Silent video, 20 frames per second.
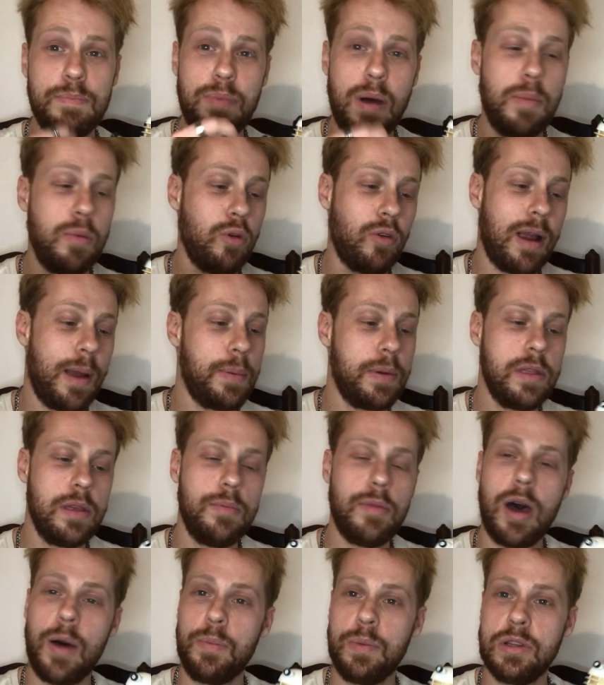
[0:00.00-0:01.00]
bubble wrapping
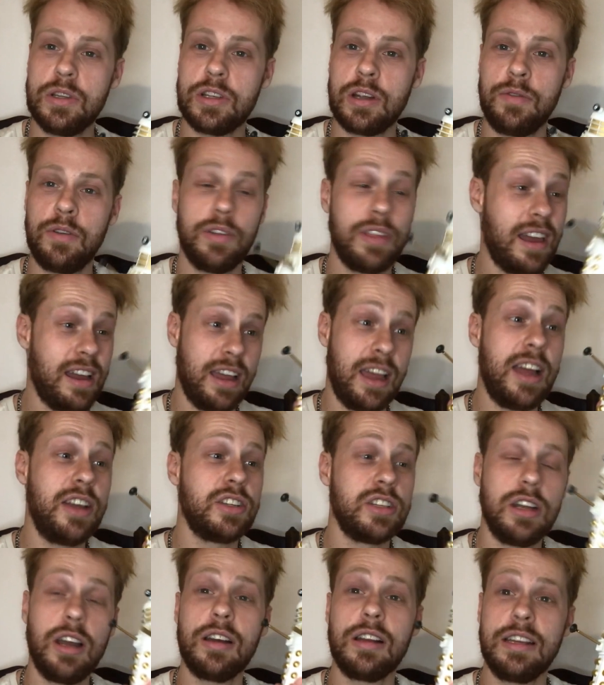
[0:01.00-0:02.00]
them up and stuff like that. I
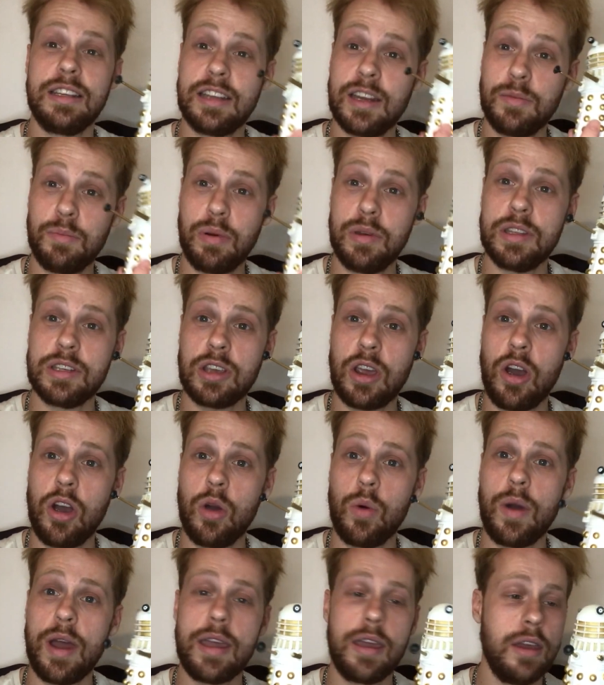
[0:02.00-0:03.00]
actually luckily didn't put this guy
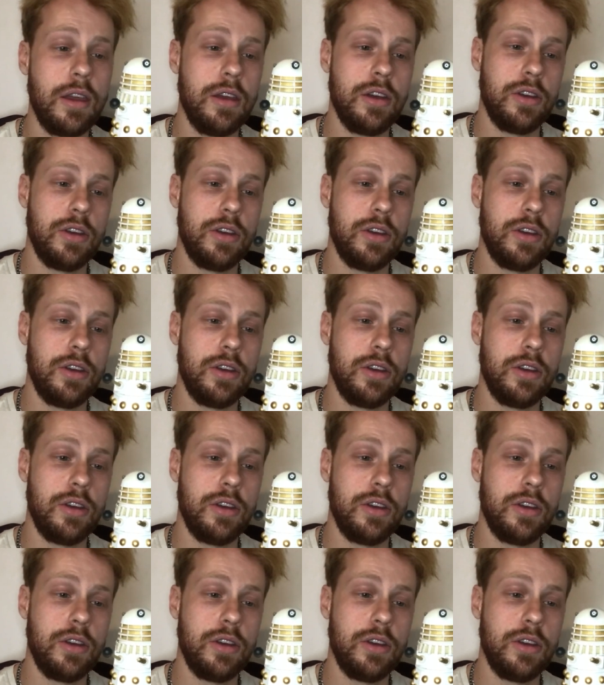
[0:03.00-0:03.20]
away.